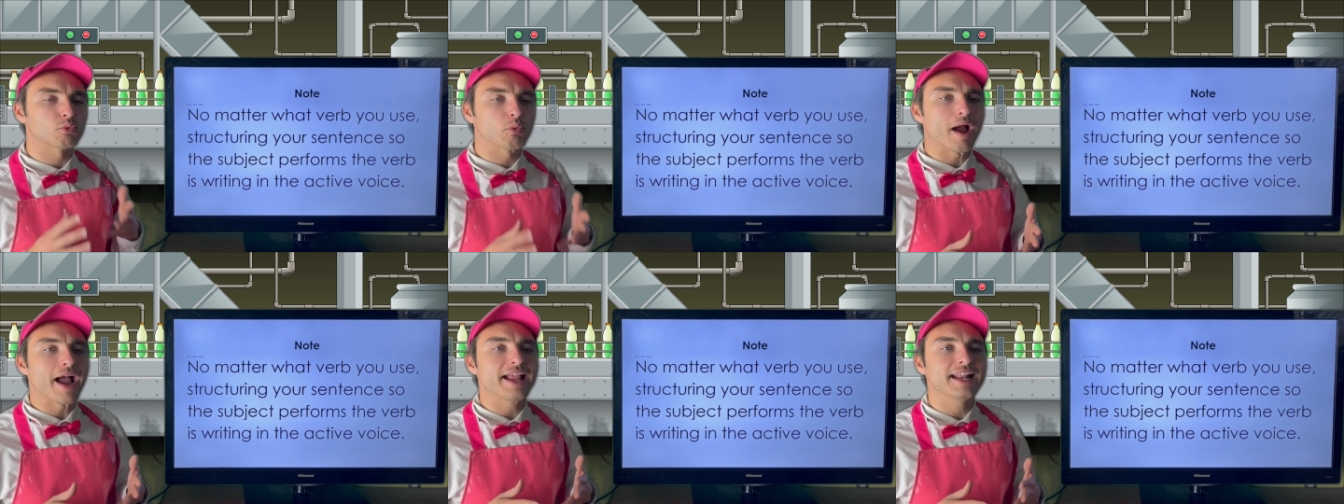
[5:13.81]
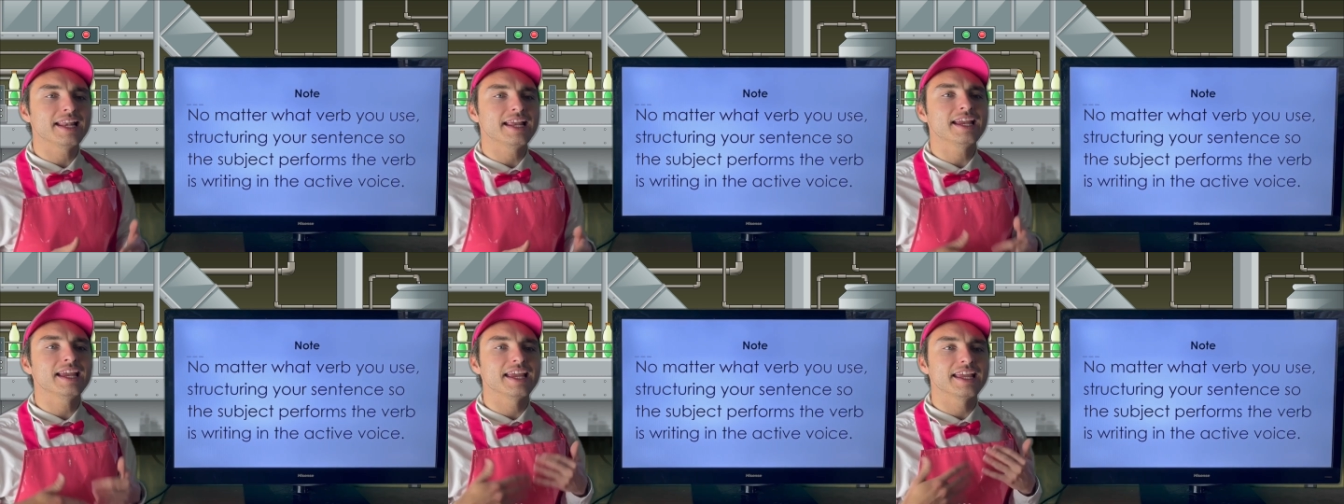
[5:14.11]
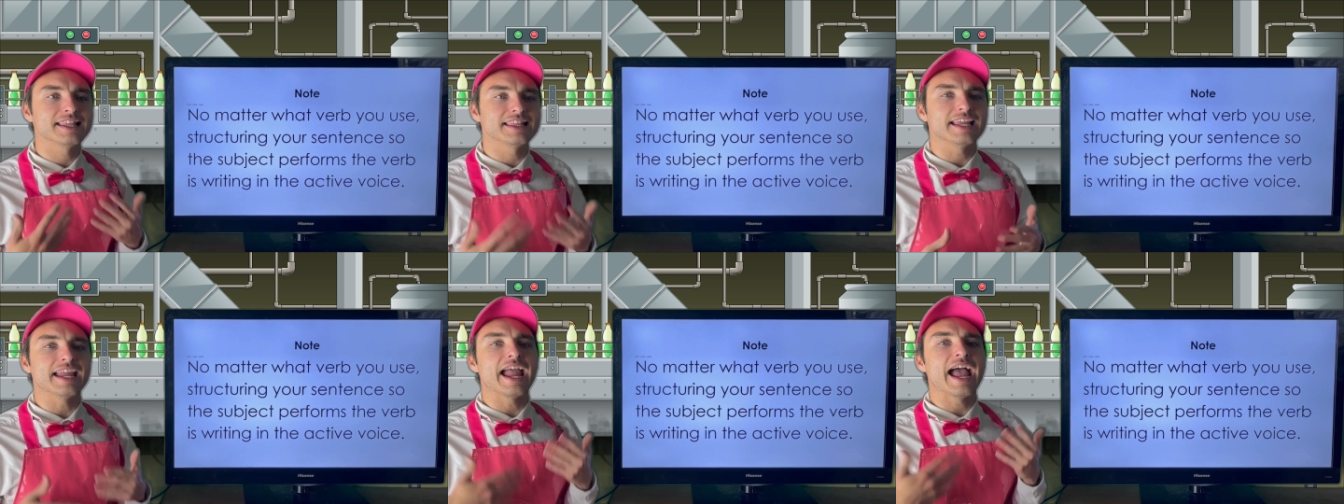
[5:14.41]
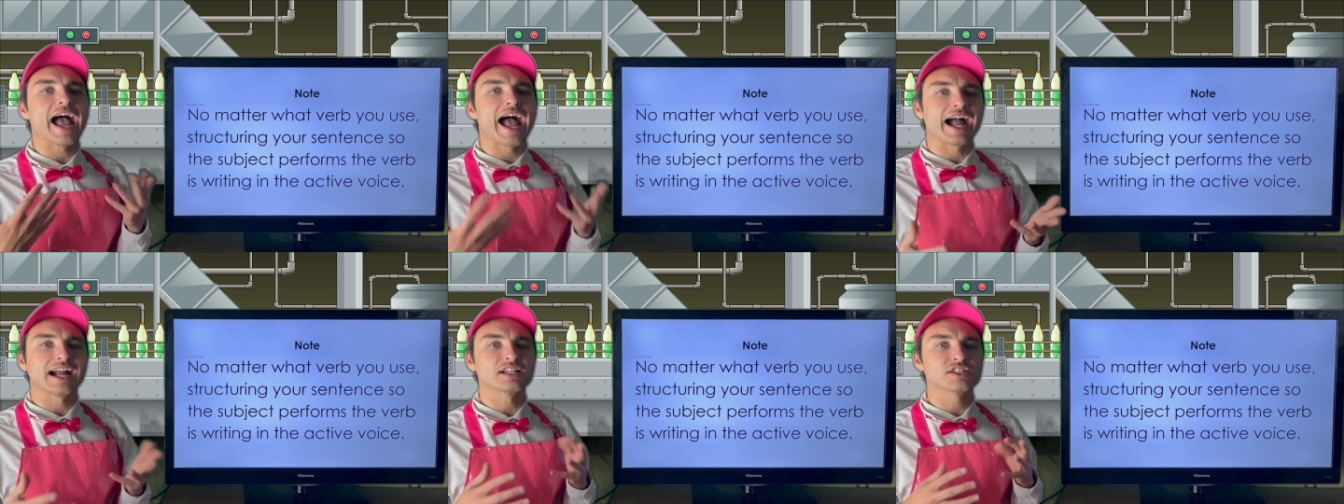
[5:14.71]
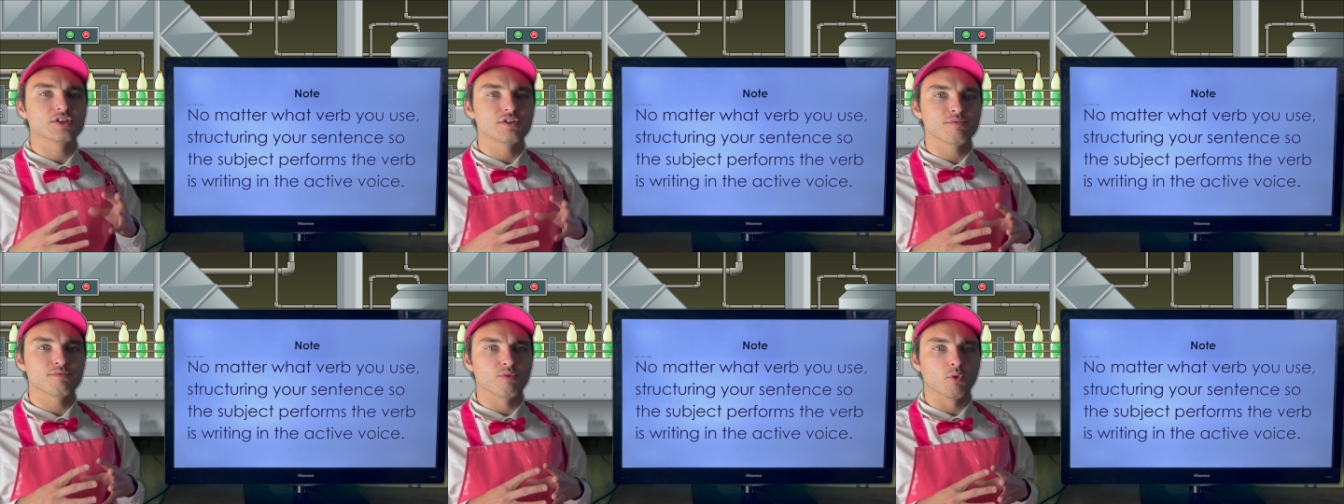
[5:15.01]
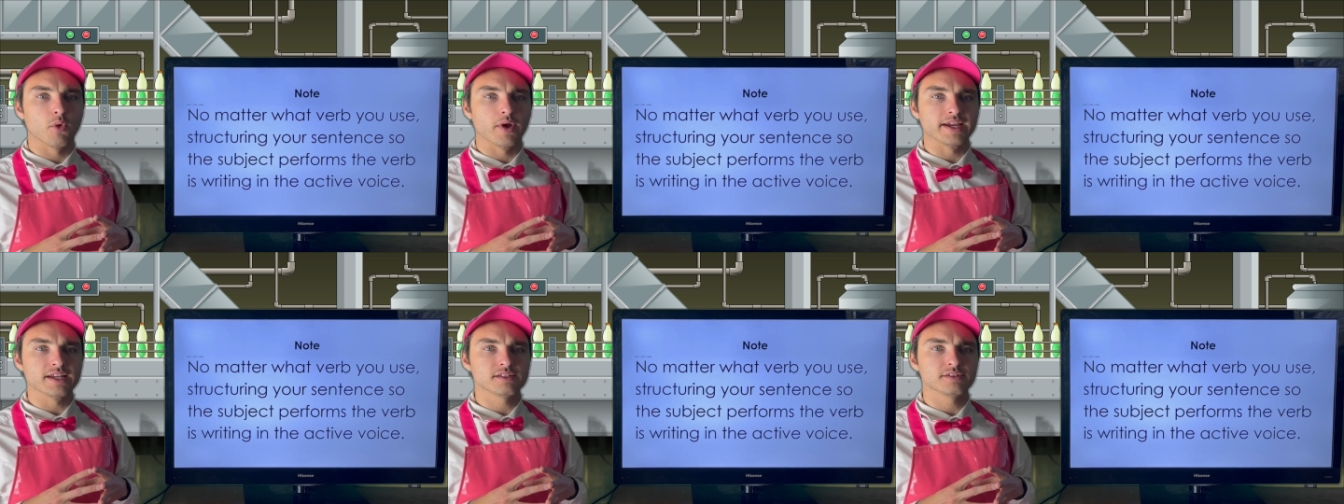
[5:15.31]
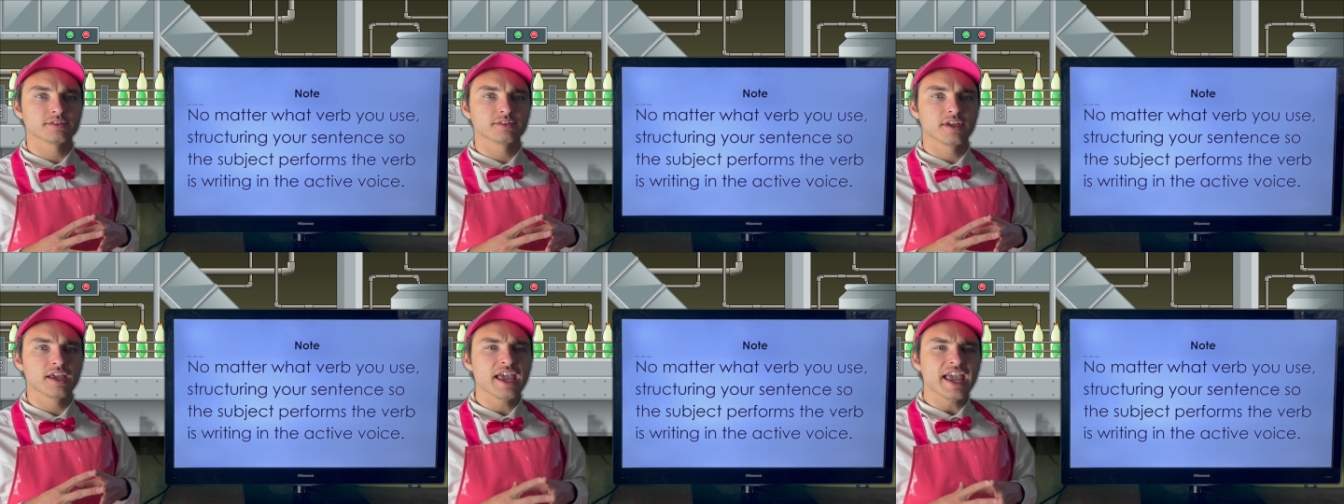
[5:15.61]
writing in the active
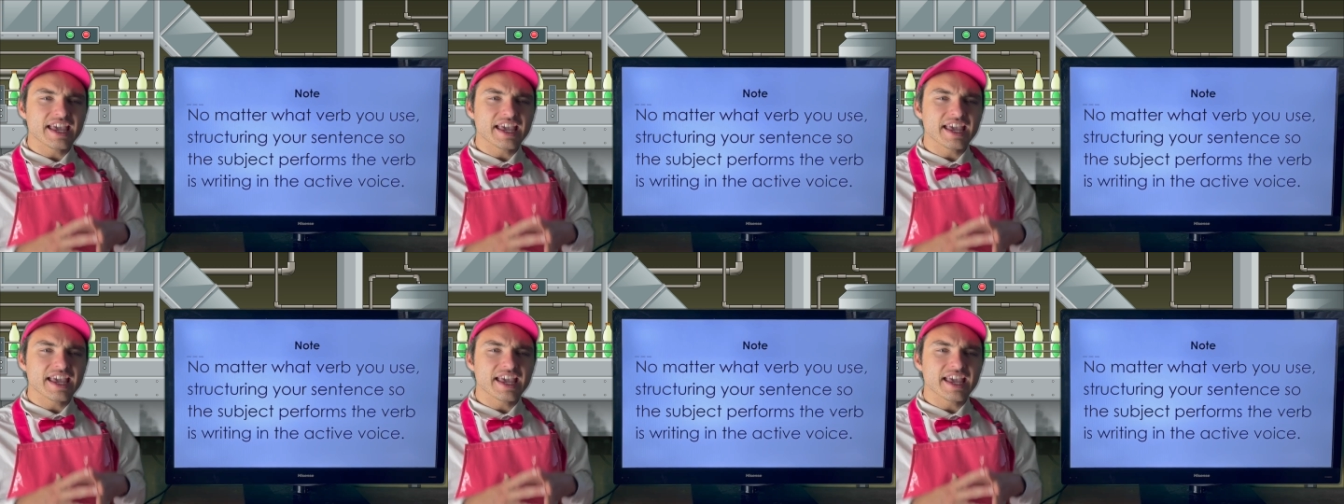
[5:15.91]
voice.